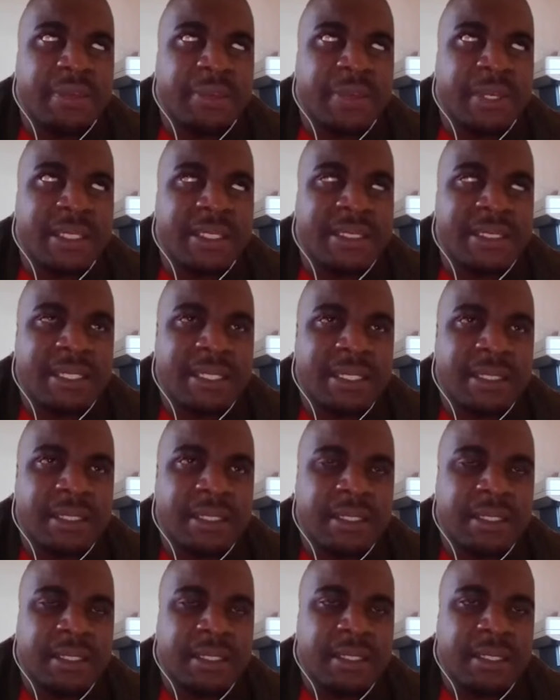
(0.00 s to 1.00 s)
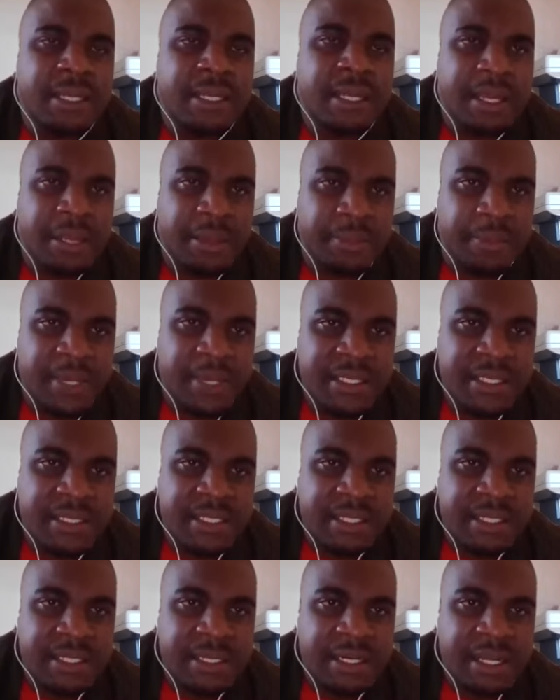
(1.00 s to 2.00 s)
person a
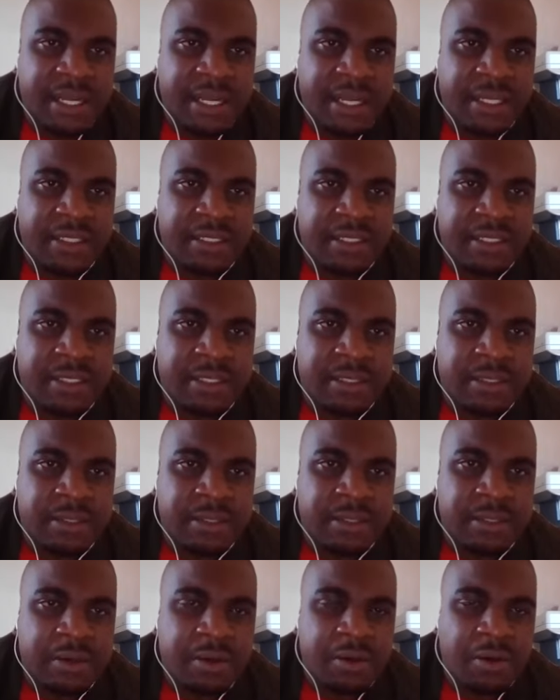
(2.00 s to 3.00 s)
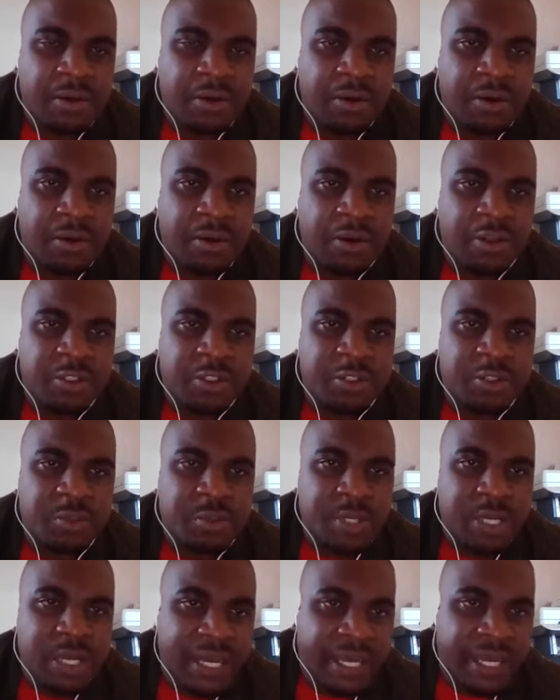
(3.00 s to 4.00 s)
basic right
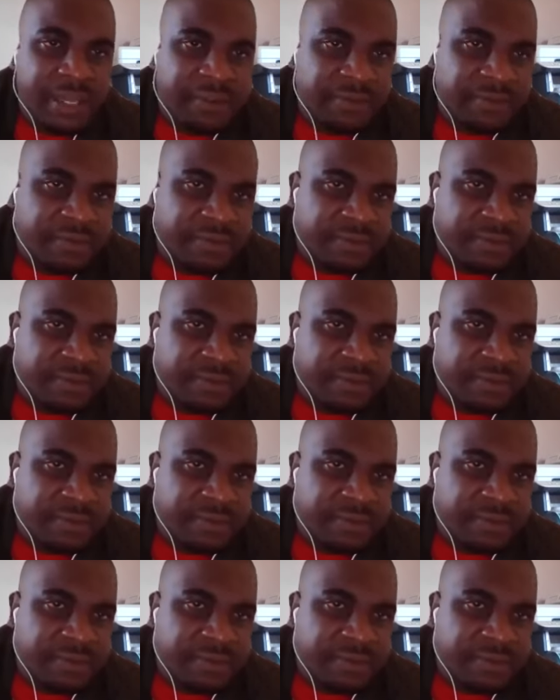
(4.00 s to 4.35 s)
to life